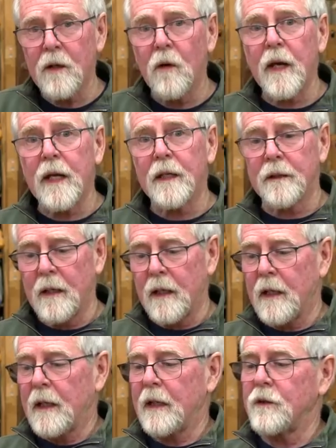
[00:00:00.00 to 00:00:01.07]
I go ahead
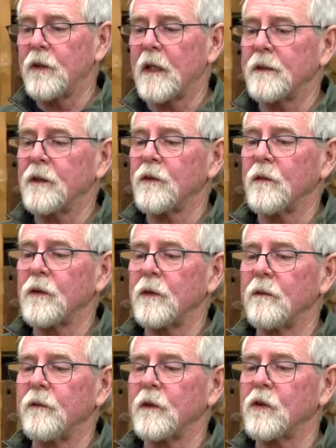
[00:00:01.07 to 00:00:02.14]
and check this
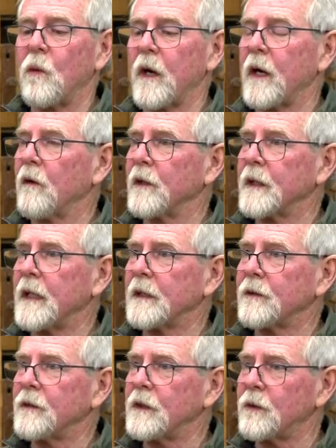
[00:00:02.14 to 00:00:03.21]
for square on the
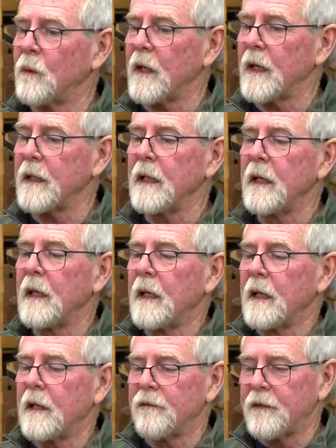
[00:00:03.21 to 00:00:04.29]
ends this way,
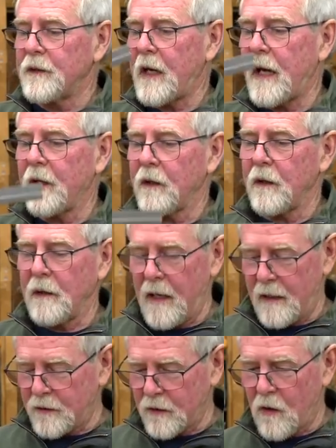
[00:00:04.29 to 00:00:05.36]
if this
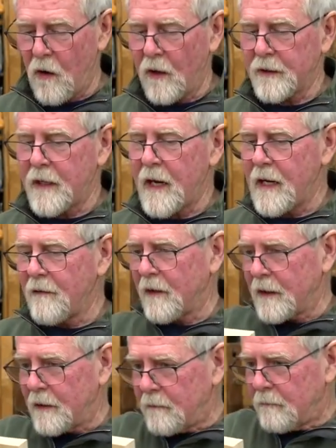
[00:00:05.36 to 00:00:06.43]
has a concave
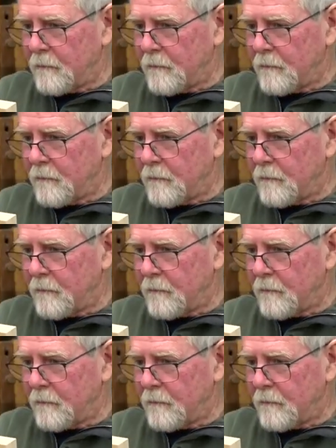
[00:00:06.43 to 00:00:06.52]
in it,